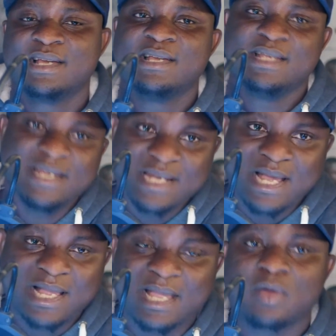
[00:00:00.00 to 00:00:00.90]
eni ya
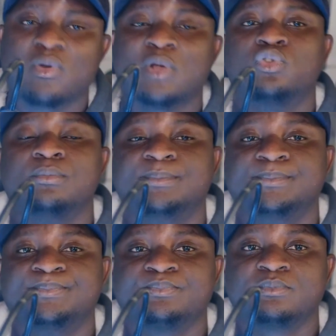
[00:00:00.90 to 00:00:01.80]
ka no atum
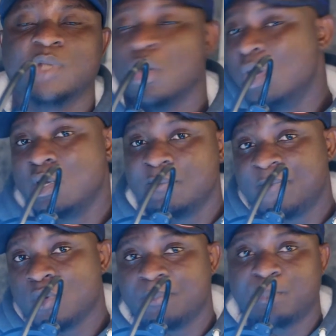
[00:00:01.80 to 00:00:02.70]
only
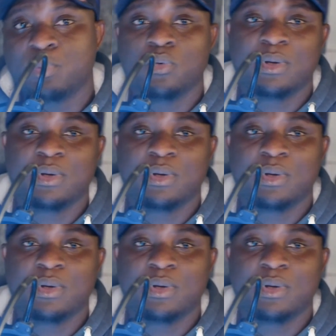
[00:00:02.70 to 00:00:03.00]
few people